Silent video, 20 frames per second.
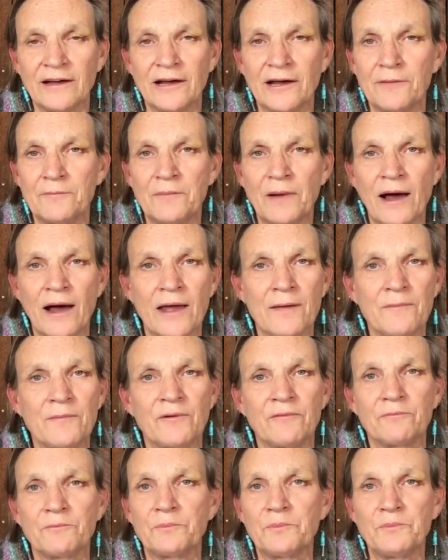I'm
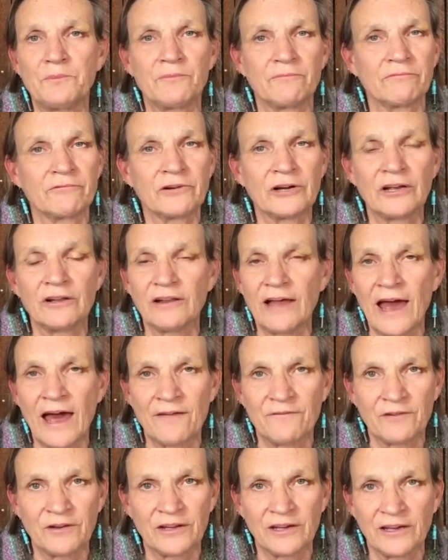a real
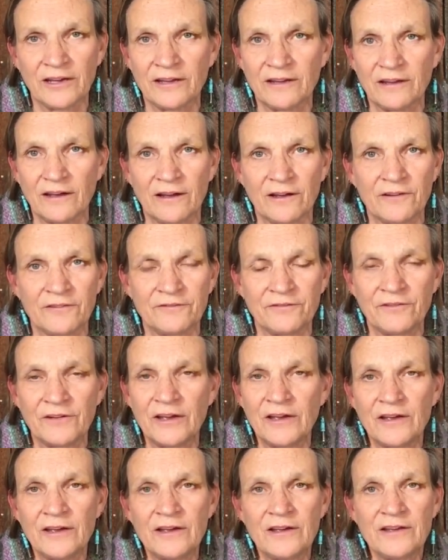advocate of
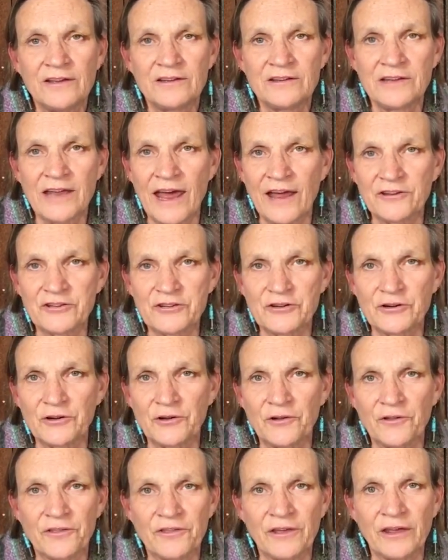
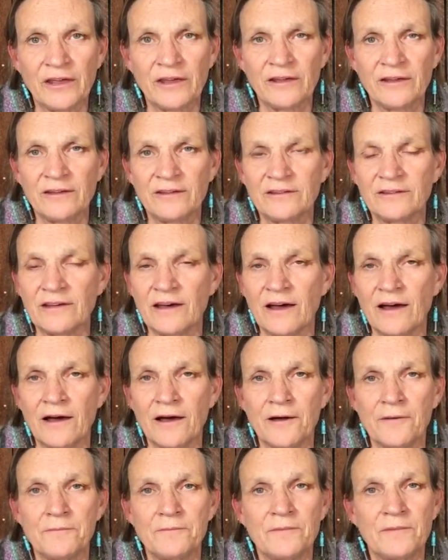natural things,
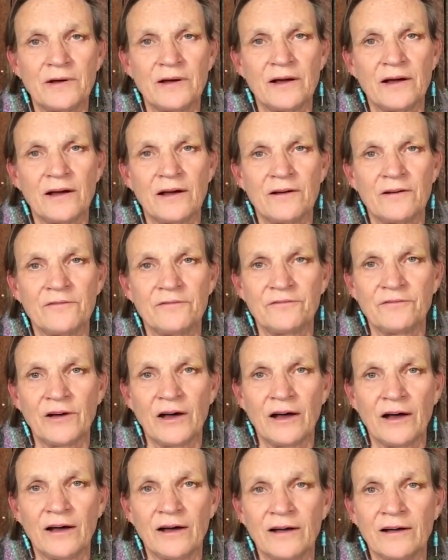of
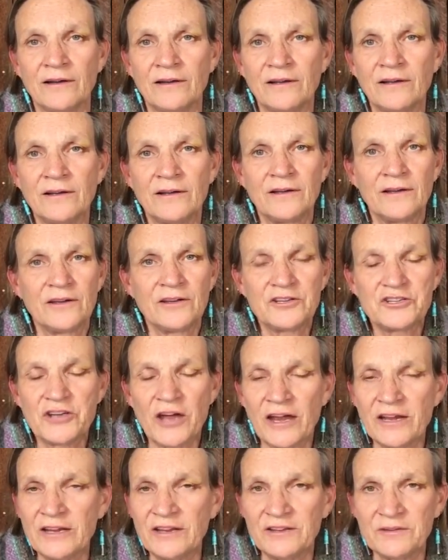
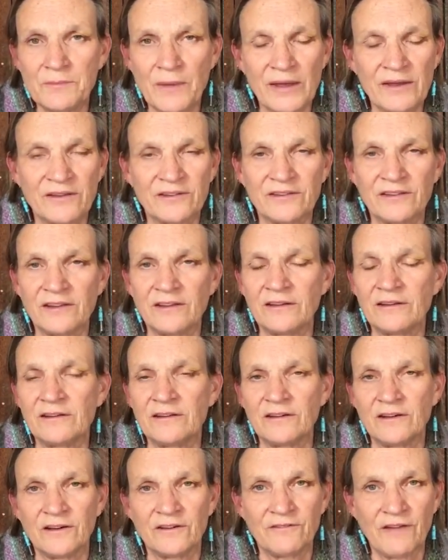Chinese
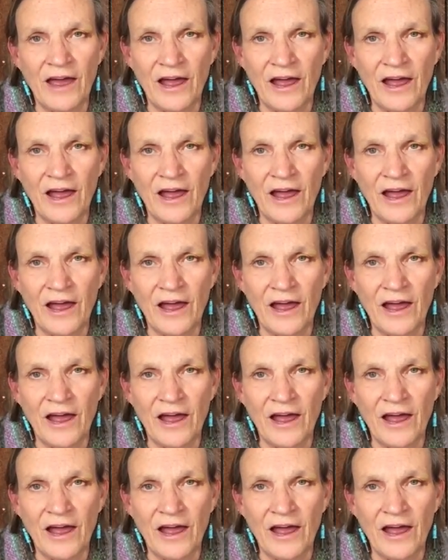medicine, of